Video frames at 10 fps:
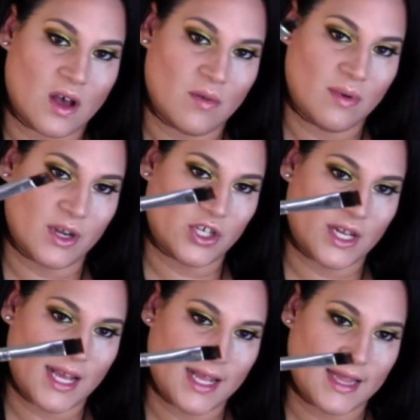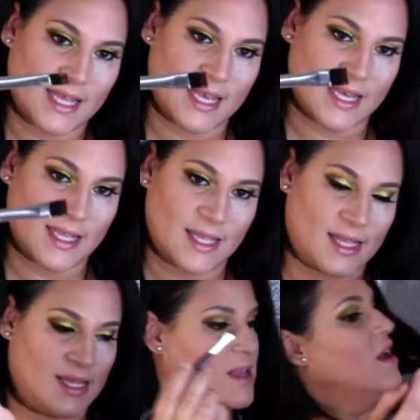a brush like this,
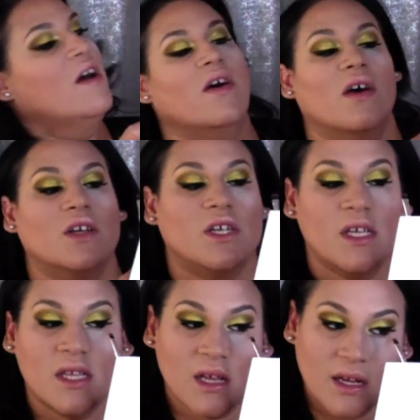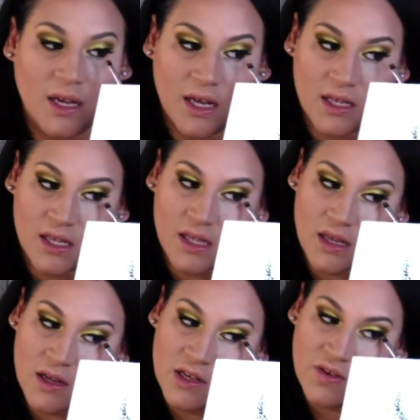just a nice
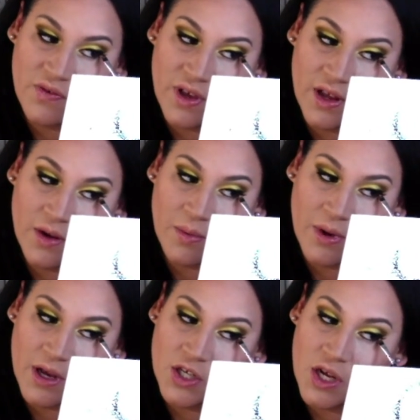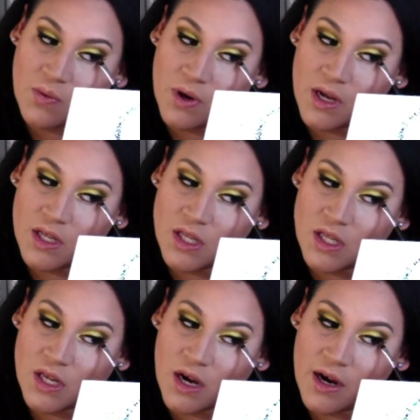definer brush. And we're going to
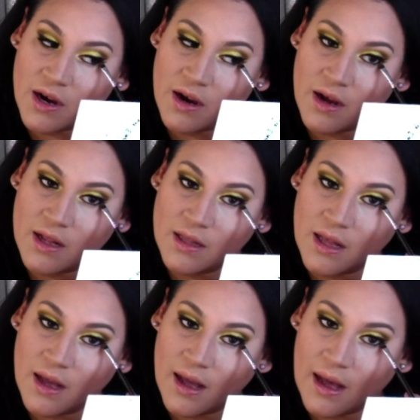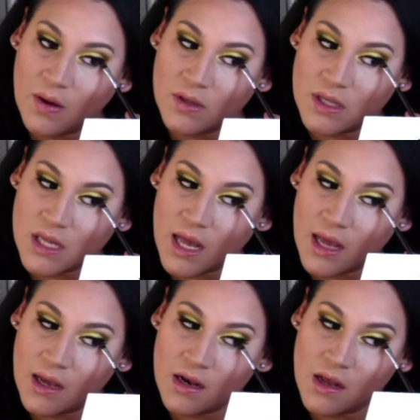start on the
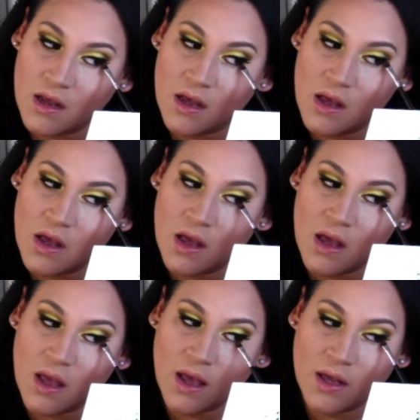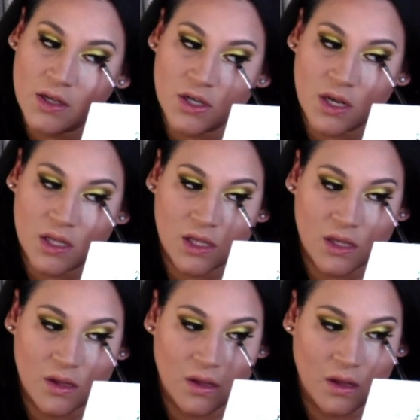outside and just
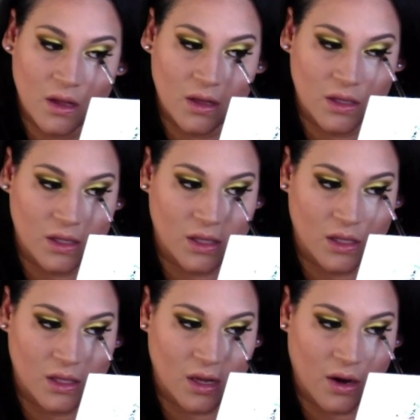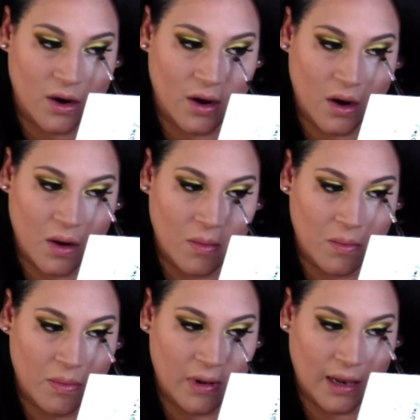start
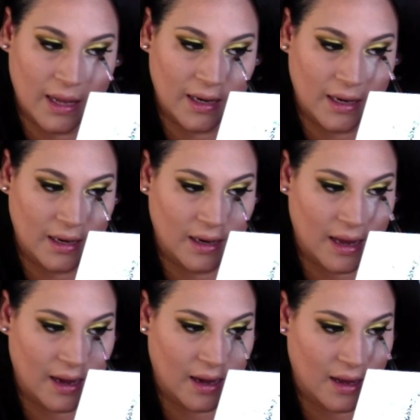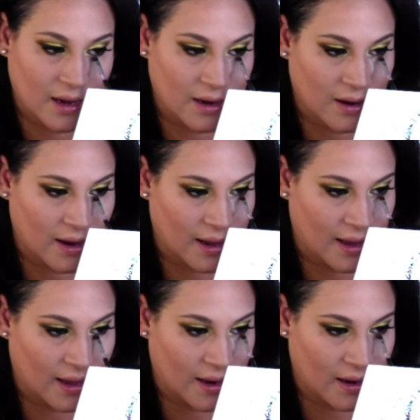blending that color
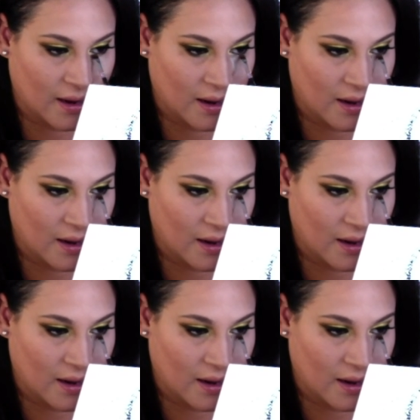in.